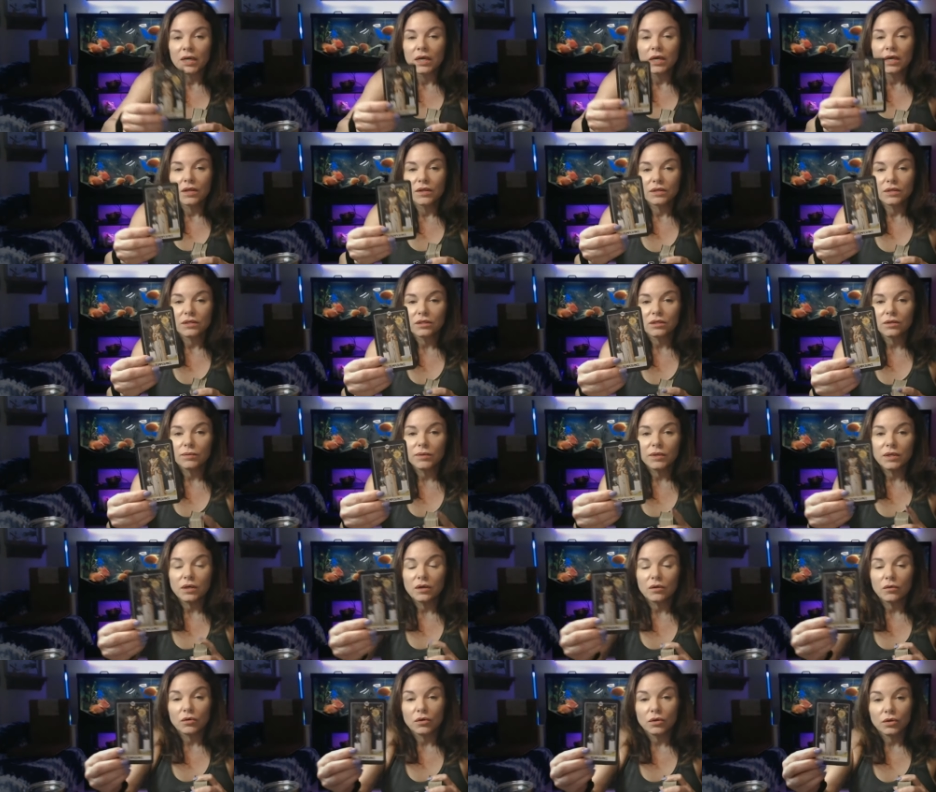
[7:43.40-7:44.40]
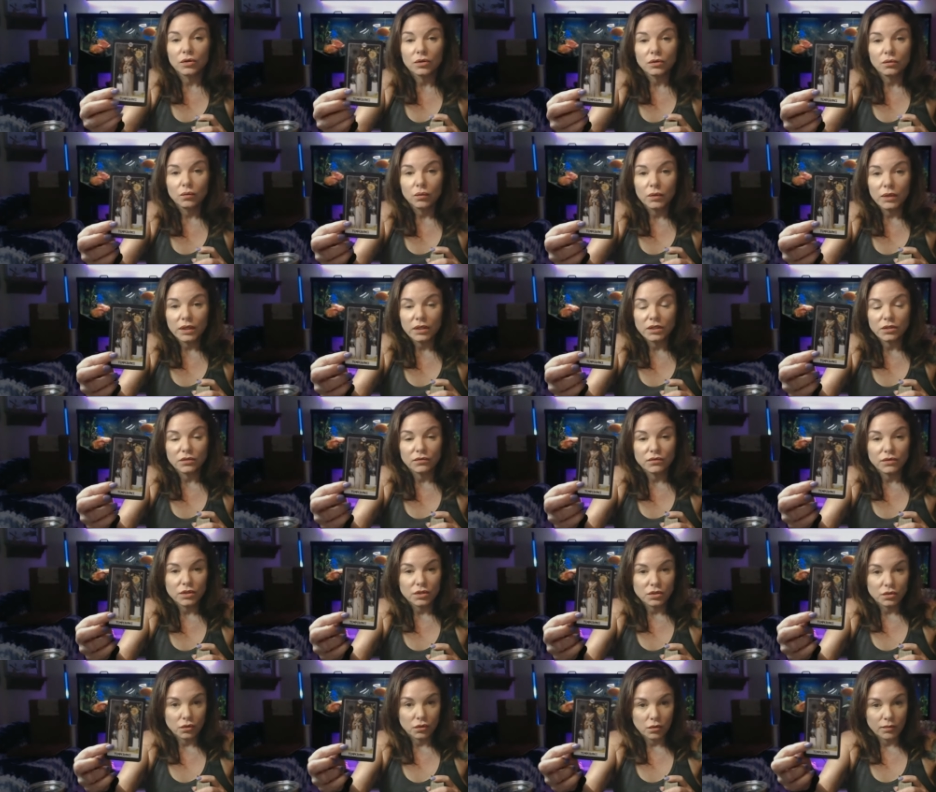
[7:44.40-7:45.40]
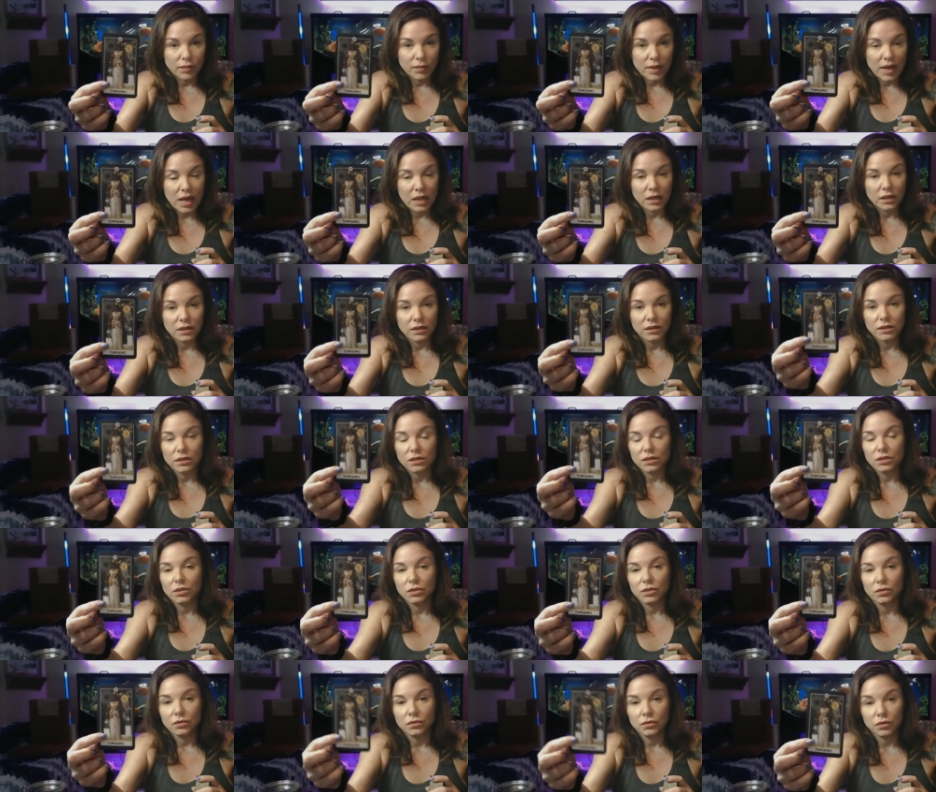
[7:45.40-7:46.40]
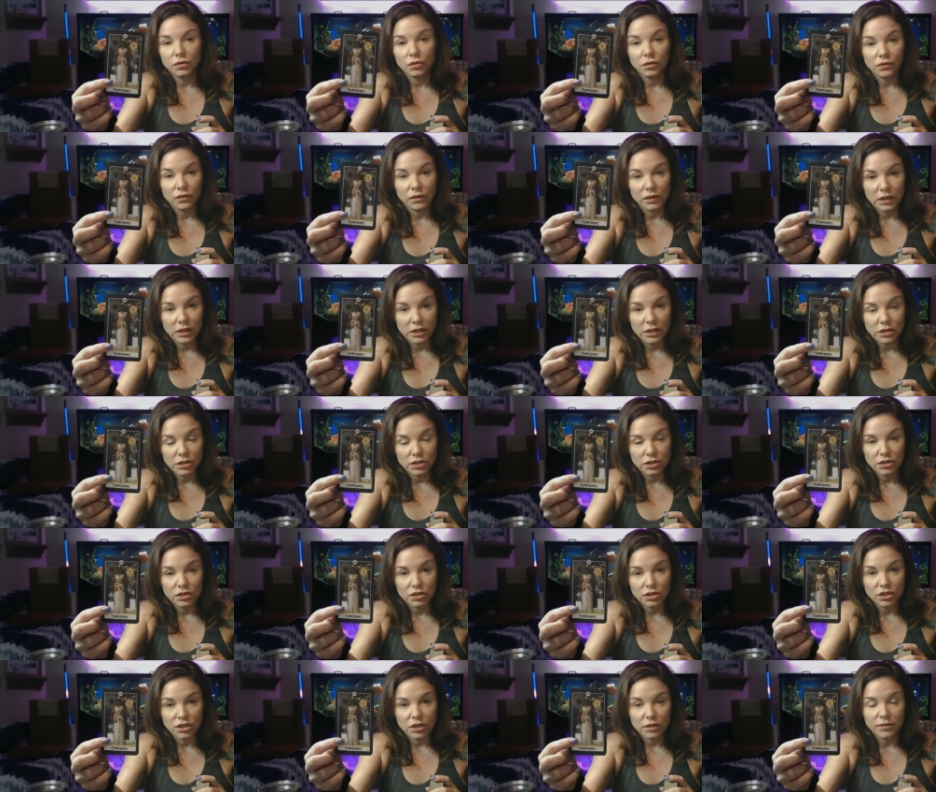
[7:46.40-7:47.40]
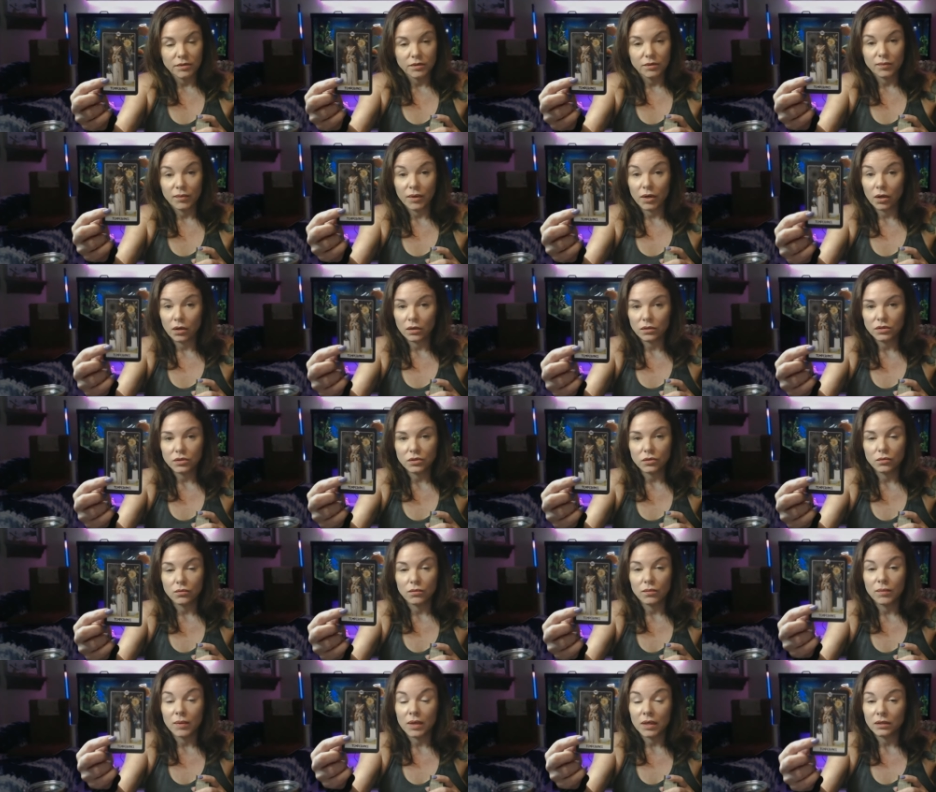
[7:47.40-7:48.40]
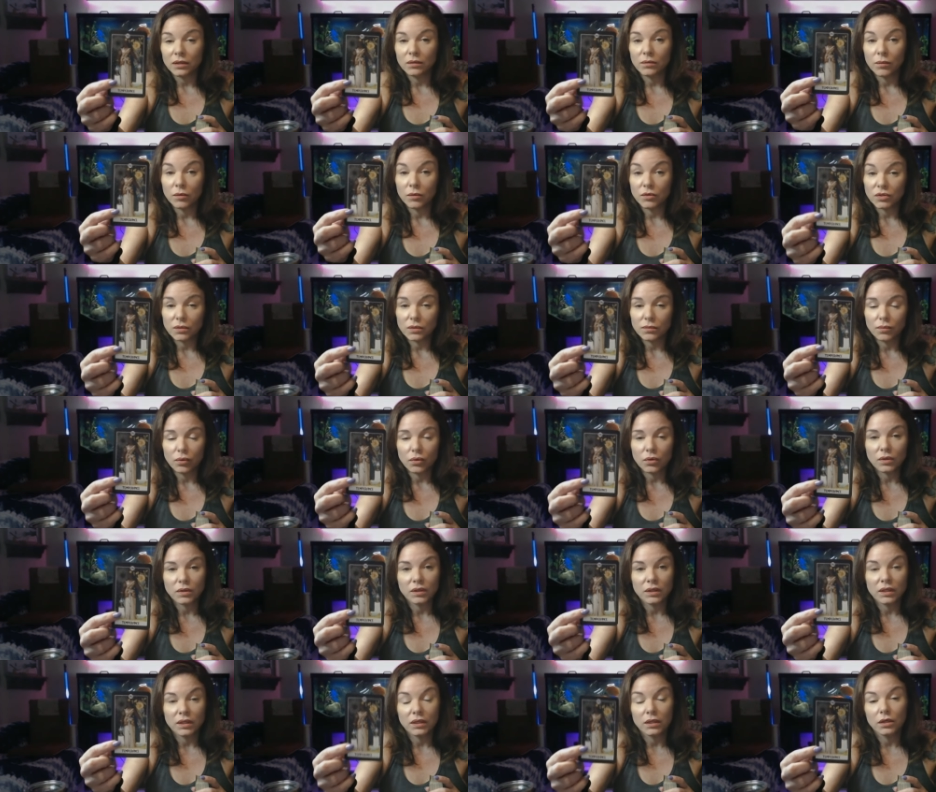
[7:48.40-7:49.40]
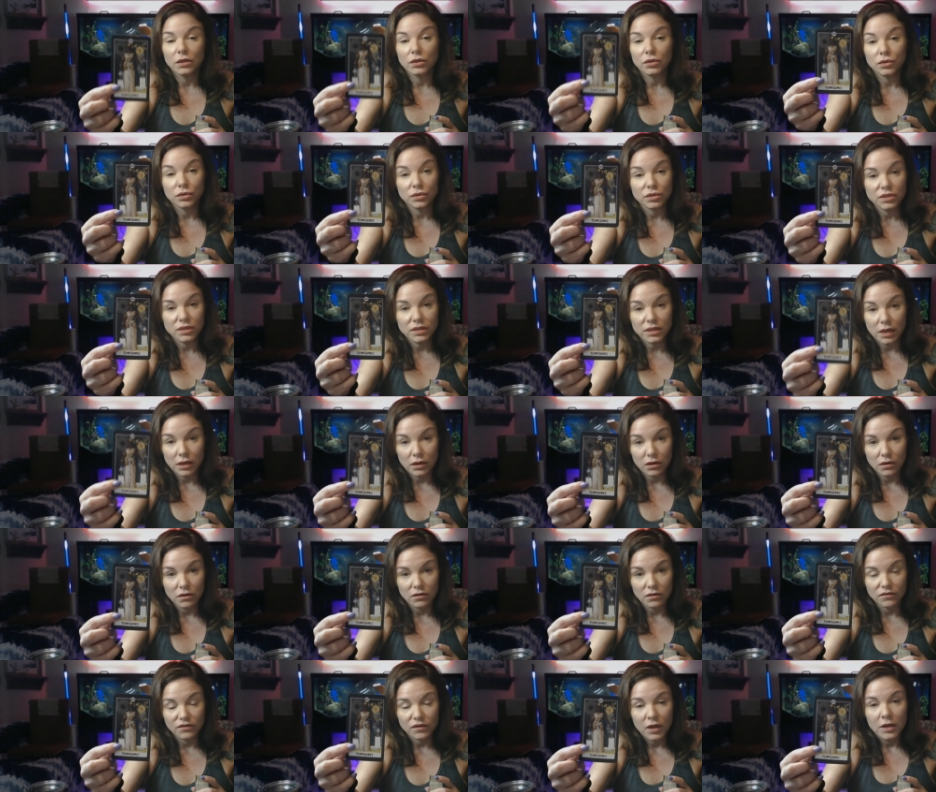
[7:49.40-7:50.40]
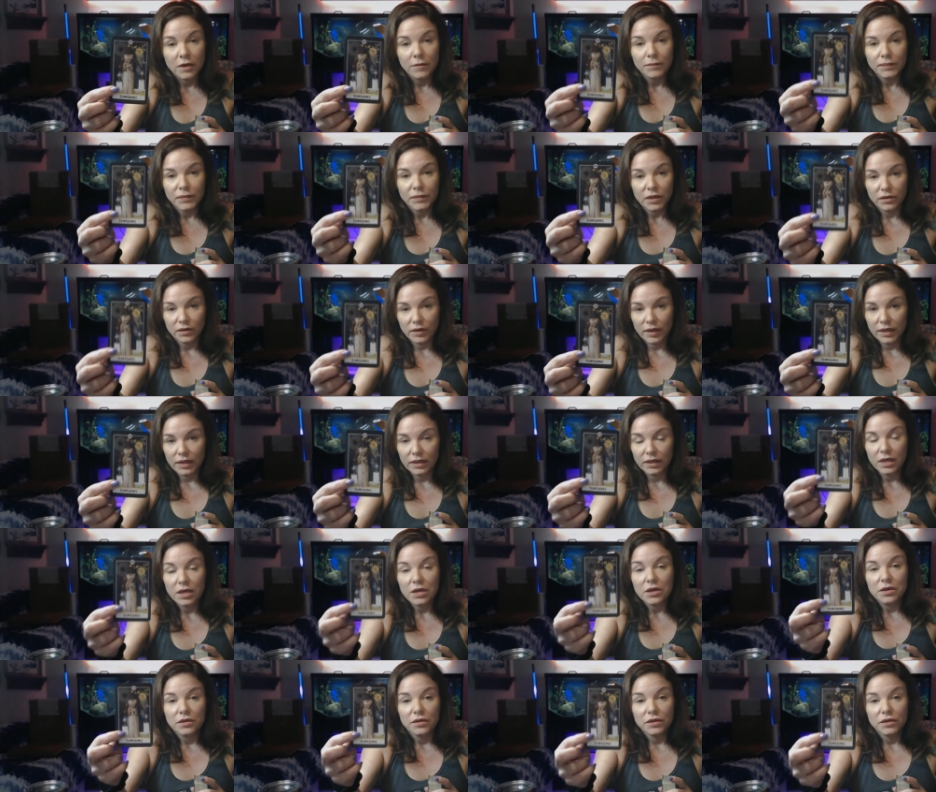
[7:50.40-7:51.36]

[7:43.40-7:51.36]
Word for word: This could be a good week to restore balance to your relationships, but also mainly, most importantly, yourself, all right?